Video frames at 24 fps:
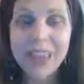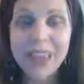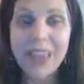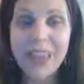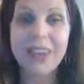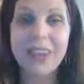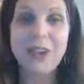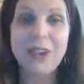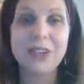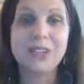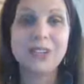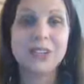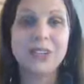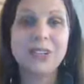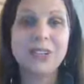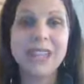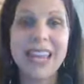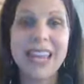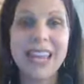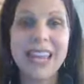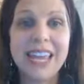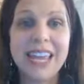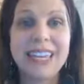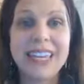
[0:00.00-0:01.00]
and also
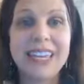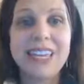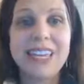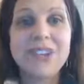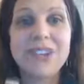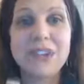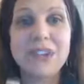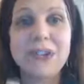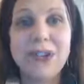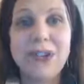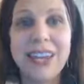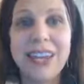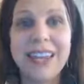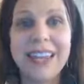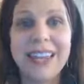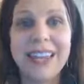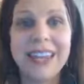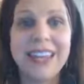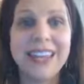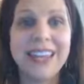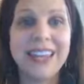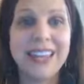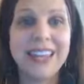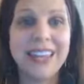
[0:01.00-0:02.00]
take and integrate
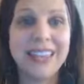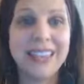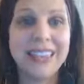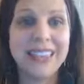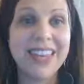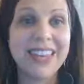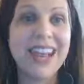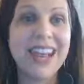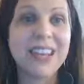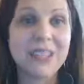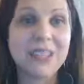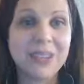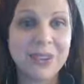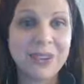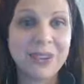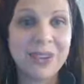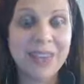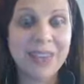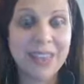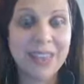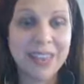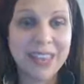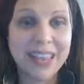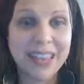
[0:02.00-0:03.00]
in the not so
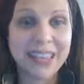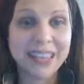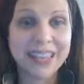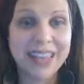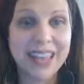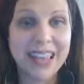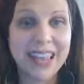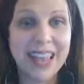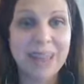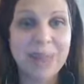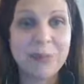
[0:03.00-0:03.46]
good things that I am,